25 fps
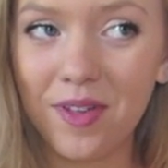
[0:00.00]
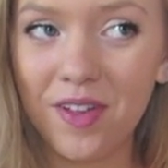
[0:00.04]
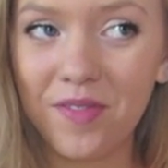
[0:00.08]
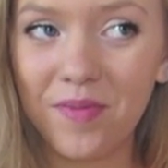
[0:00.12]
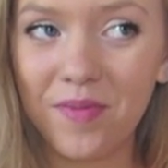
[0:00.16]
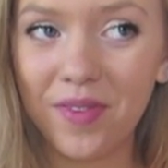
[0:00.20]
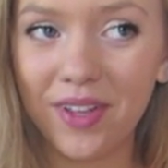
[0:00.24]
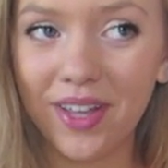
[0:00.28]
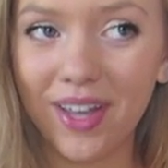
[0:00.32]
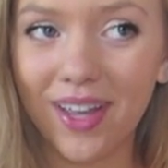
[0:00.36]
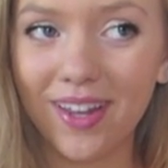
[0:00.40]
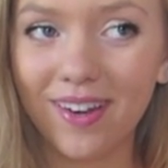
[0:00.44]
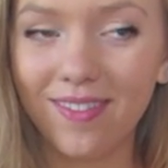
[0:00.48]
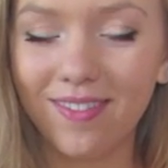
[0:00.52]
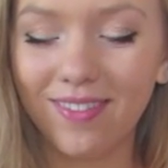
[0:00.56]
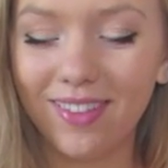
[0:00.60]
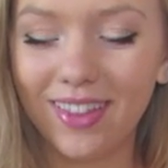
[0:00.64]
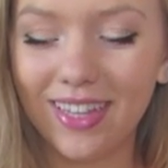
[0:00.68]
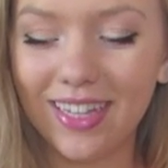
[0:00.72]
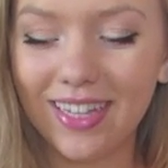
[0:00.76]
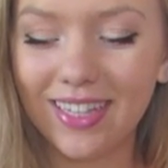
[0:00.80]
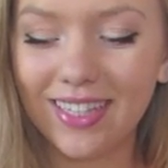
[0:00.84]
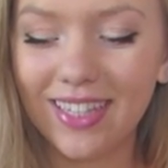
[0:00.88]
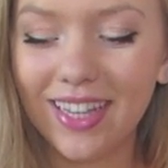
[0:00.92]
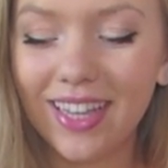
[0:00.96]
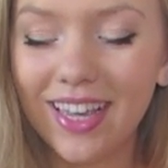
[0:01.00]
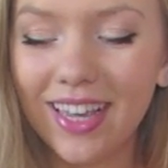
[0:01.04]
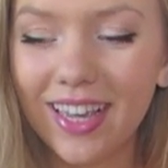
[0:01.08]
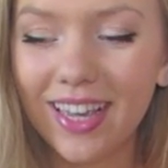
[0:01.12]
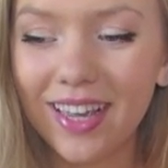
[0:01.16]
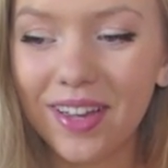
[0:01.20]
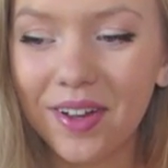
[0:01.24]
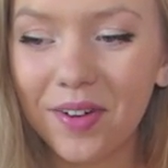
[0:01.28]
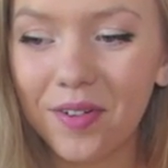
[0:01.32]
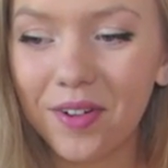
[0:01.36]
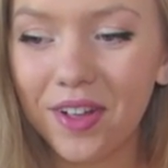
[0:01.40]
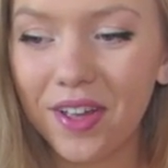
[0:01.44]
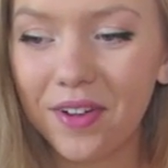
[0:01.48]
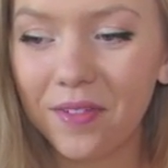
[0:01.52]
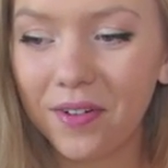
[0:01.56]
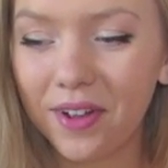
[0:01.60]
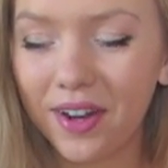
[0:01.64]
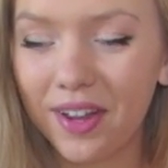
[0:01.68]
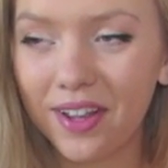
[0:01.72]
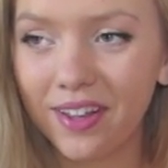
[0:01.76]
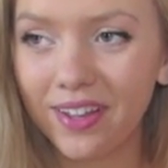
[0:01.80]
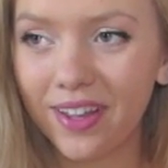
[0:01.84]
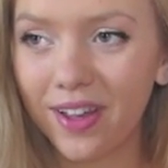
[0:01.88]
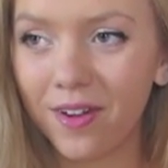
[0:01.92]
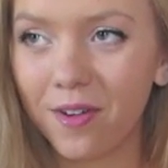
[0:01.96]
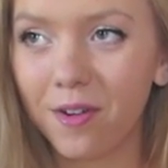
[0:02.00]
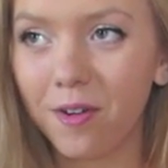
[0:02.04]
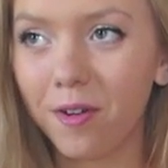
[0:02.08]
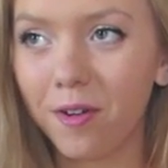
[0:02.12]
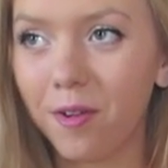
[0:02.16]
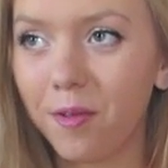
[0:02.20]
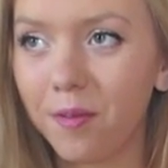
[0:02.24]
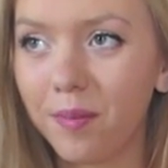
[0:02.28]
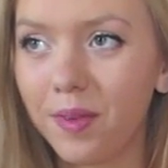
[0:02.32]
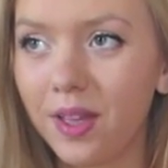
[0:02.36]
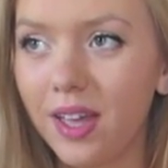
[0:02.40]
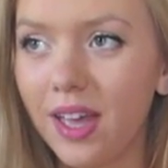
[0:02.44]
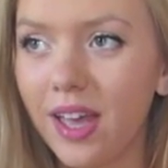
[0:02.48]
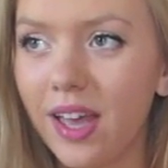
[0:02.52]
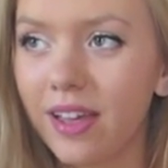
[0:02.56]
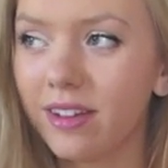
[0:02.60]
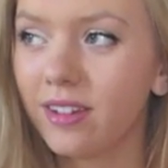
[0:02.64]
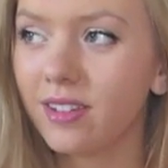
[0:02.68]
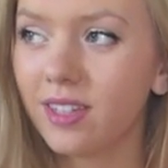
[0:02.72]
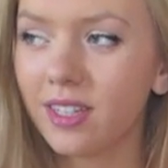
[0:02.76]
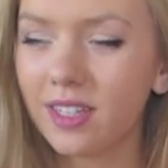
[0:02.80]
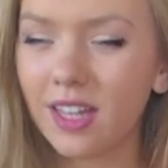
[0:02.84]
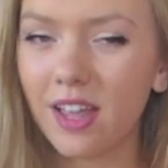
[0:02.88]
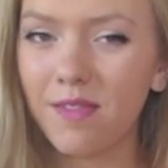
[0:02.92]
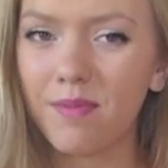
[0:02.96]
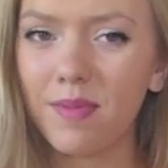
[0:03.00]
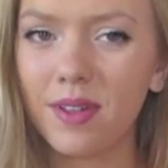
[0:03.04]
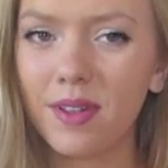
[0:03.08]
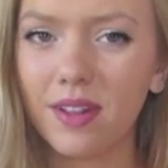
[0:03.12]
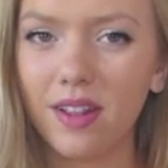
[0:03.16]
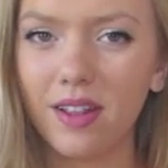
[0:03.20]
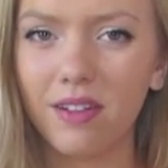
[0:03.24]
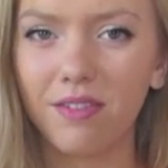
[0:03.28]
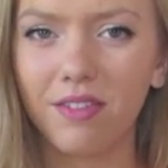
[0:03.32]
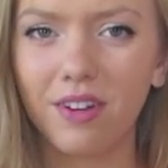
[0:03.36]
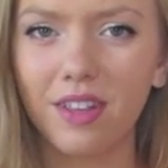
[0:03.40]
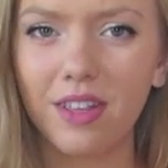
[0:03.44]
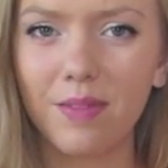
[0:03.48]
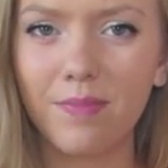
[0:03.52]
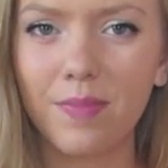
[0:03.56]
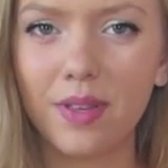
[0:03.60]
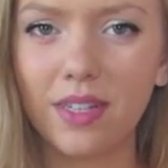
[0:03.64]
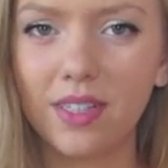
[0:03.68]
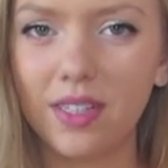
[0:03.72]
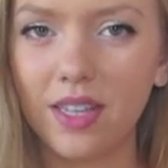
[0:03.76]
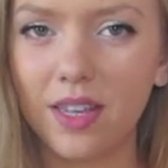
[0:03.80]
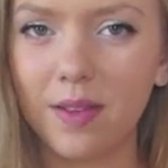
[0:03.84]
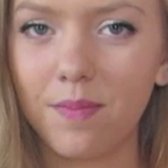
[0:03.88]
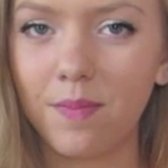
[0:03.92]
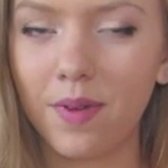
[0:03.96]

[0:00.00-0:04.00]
I've been kind of lazy like when I get home just because I've been like really busy,